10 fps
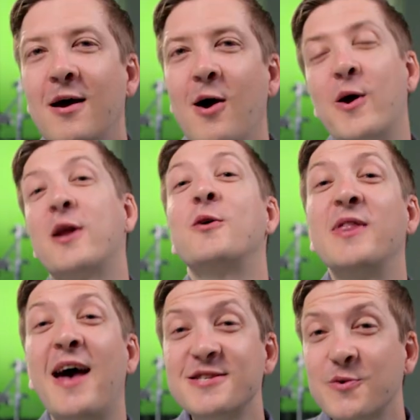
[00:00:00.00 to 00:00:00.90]
All right, our
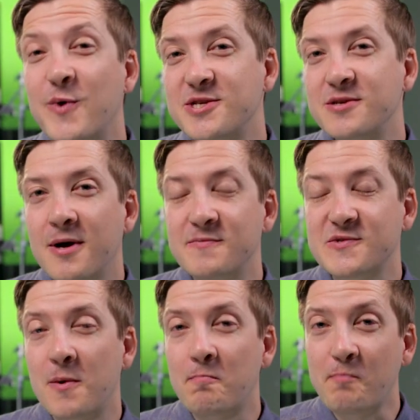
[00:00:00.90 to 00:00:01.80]
last question comes
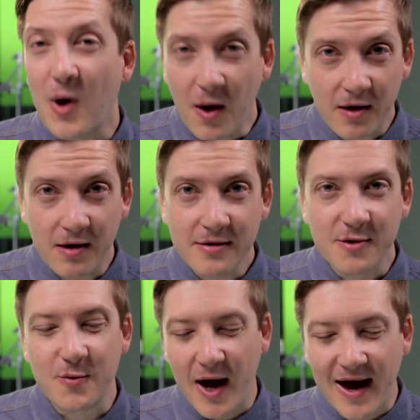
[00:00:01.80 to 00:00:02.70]
from Paul,
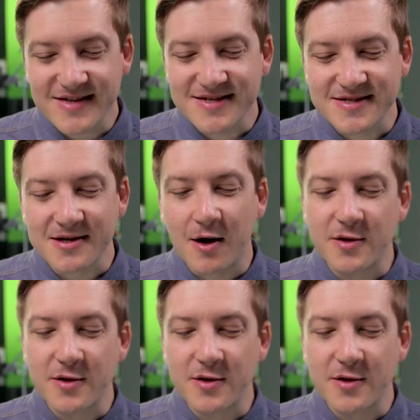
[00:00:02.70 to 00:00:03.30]
who asks,